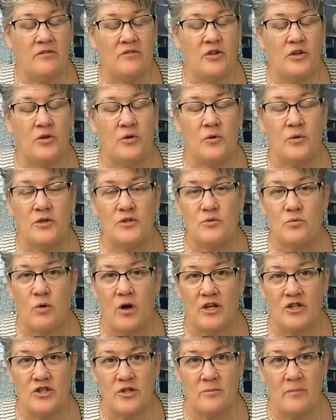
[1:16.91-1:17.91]
of you who is
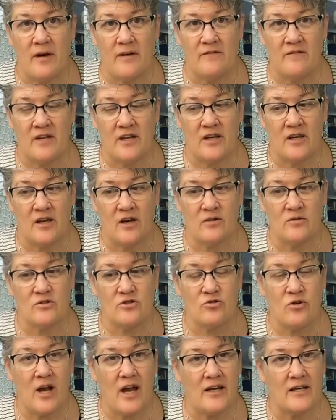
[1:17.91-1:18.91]
watching my
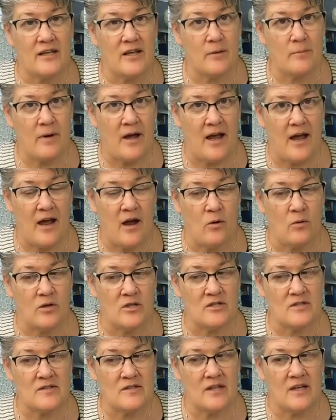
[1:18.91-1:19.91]
videos trying to get my
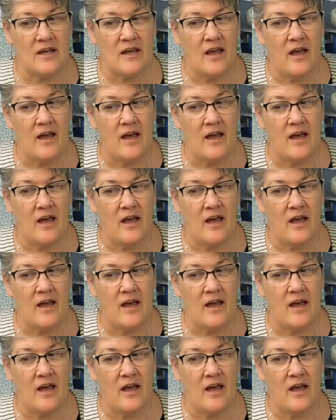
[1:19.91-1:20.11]
hours.